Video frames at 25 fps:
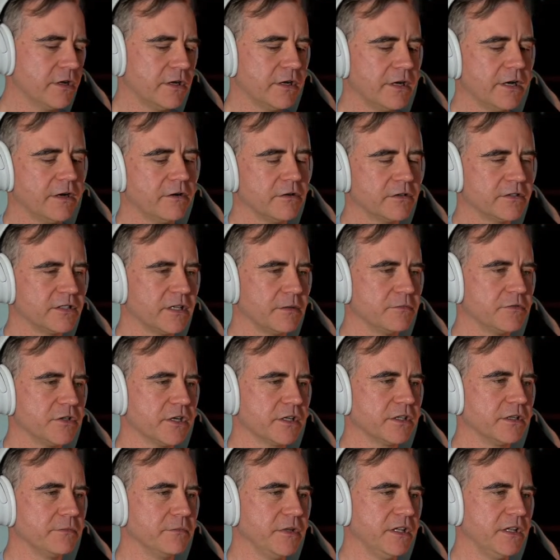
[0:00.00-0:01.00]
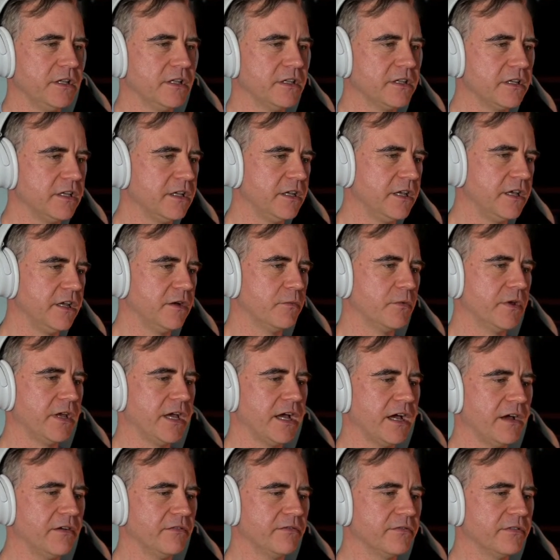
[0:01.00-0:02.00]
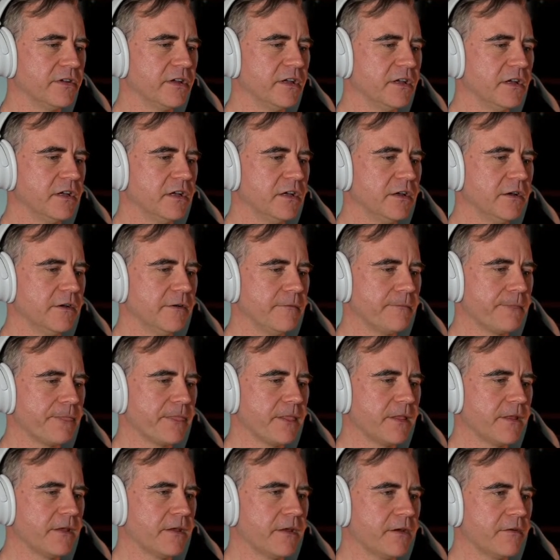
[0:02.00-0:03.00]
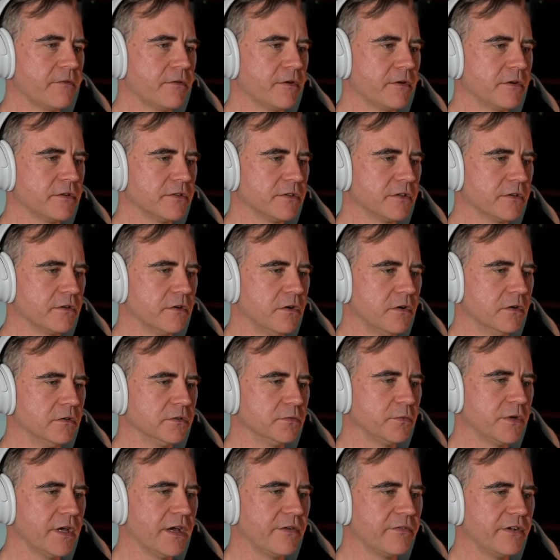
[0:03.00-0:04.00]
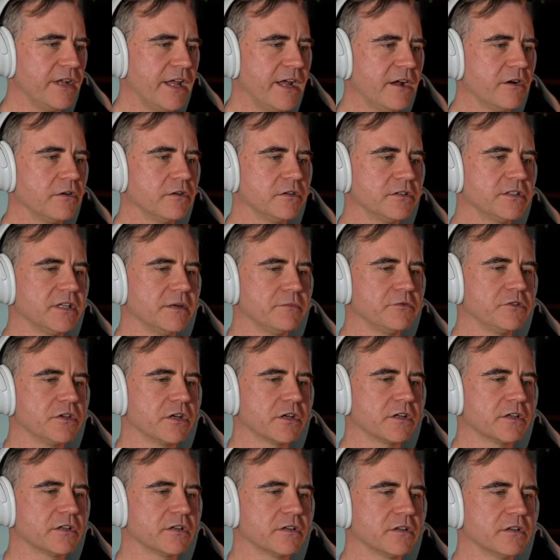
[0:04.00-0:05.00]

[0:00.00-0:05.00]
subject. I mean, in here we have, what is it called? We have an error subject.